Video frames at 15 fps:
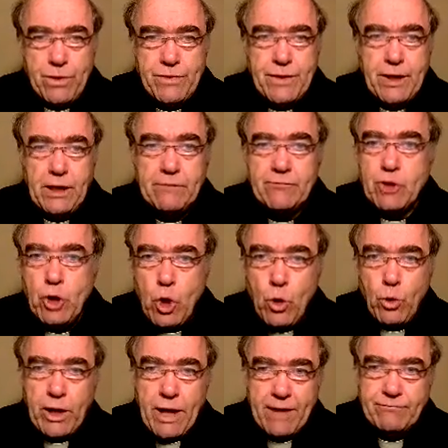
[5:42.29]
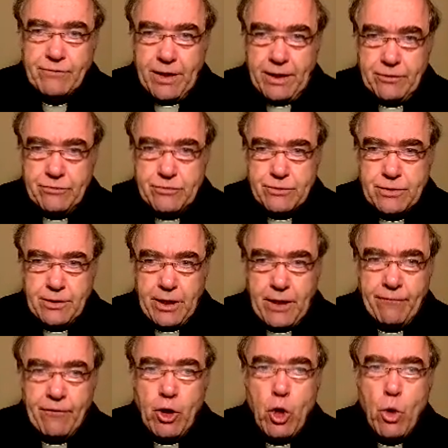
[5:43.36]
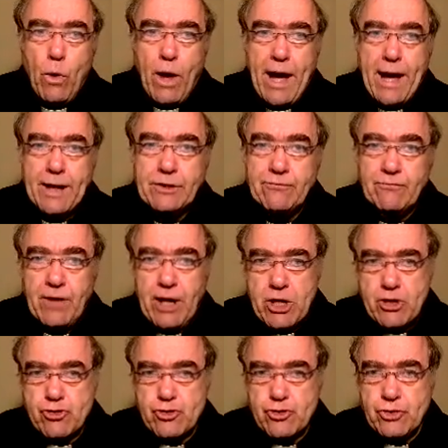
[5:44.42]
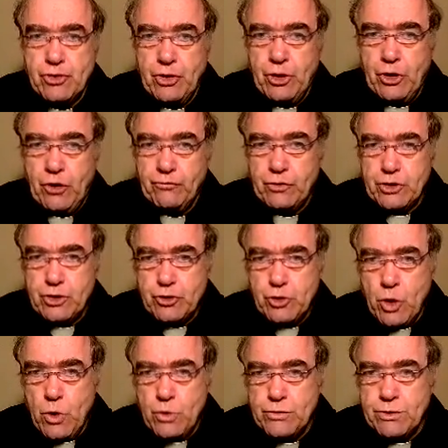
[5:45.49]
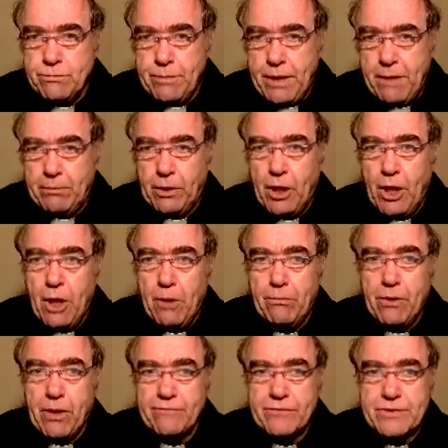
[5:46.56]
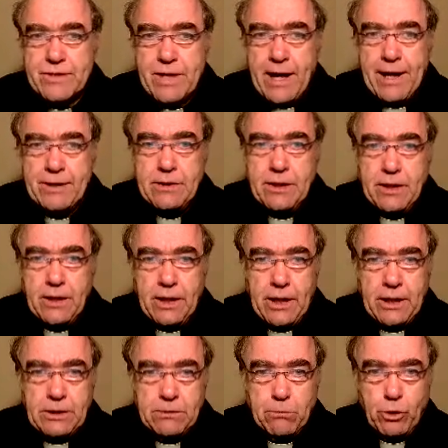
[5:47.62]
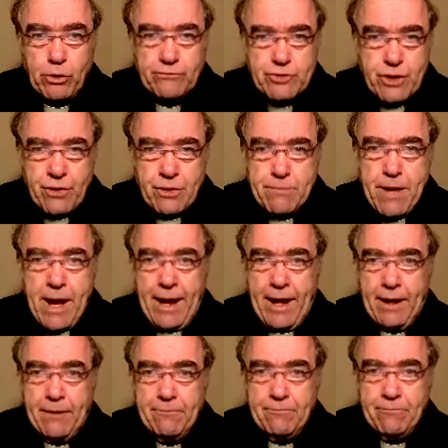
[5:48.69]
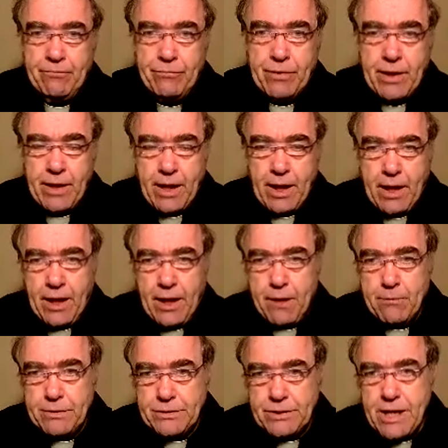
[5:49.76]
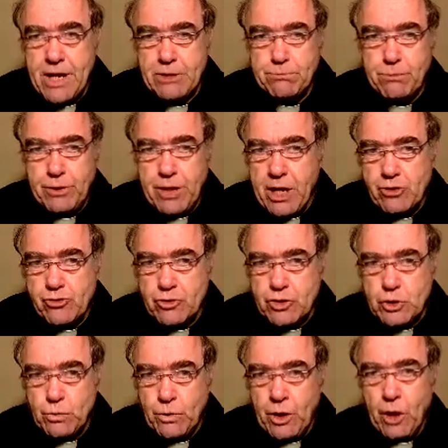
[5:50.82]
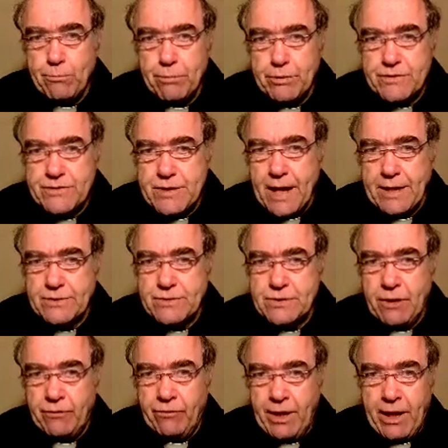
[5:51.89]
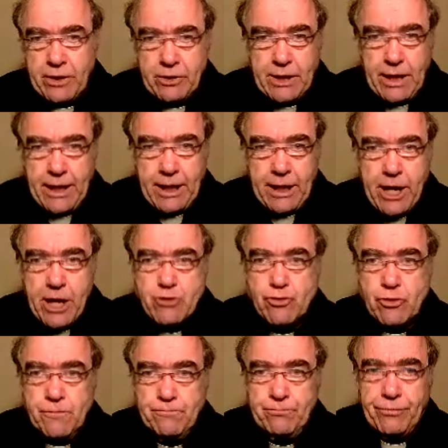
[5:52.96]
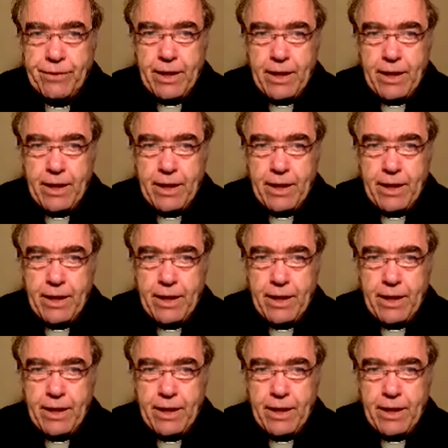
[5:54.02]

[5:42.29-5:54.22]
We think of the new covenant and the new heart of flesh for the chosen people prophesied in the book of Jeremiah. But these predictions were not precise in their delineation.